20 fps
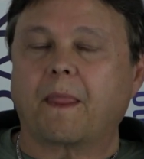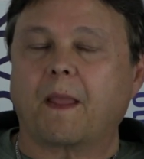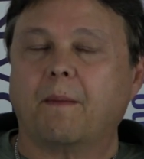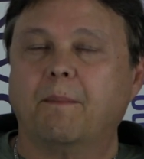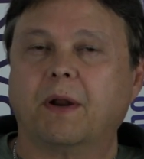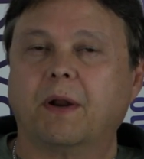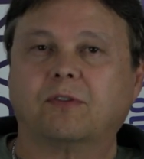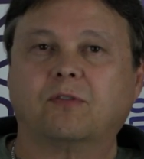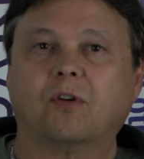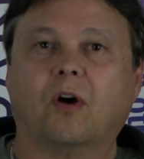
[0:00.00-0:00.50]

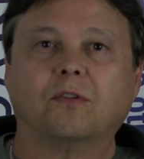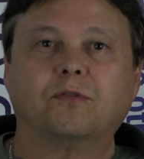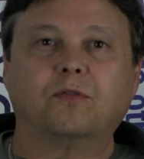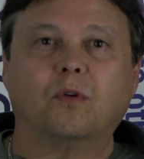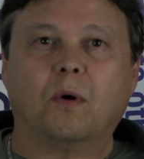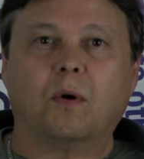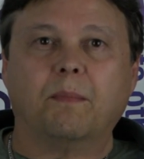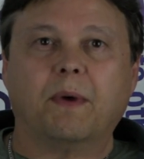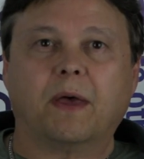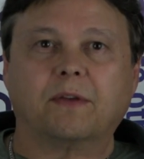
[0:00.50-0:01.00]
but it's also
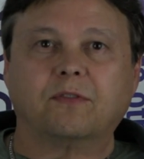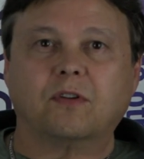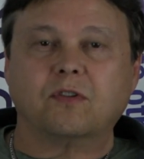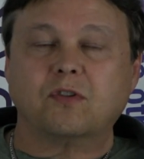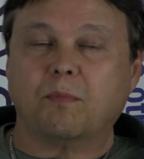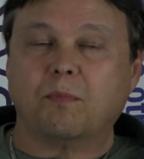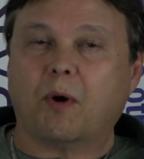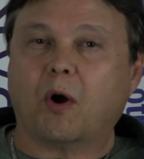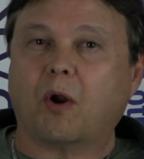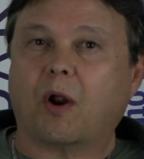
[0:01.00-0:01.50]
a message
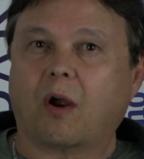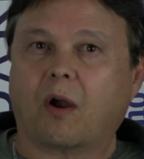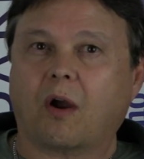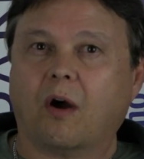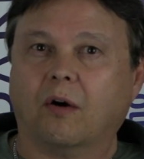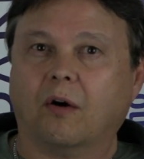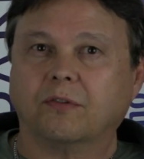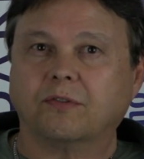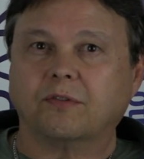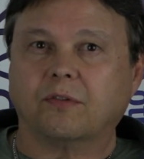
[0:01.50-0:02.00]
about our
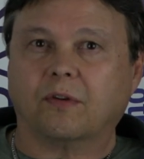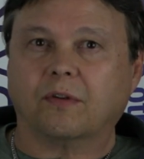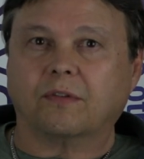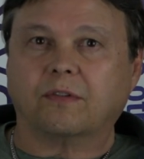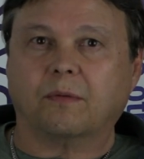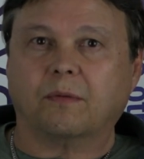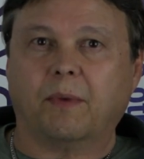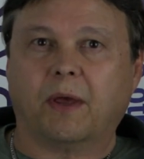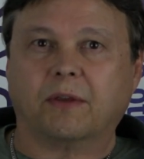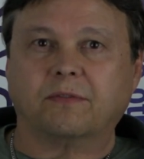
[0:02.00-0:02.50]
culture. It's
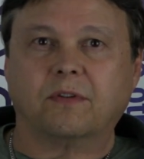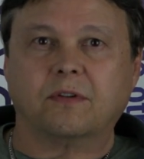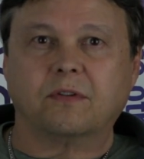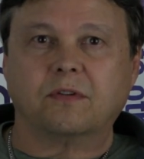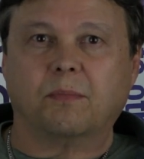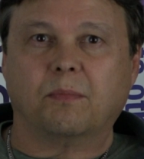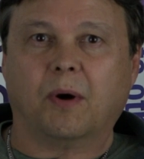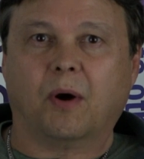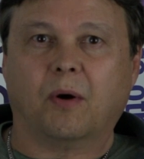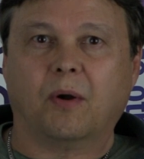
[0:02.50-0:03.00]
a message
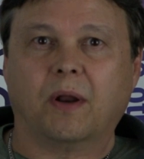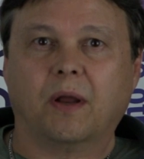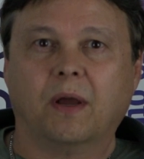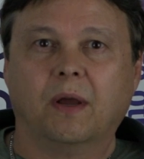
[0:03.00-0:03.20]
about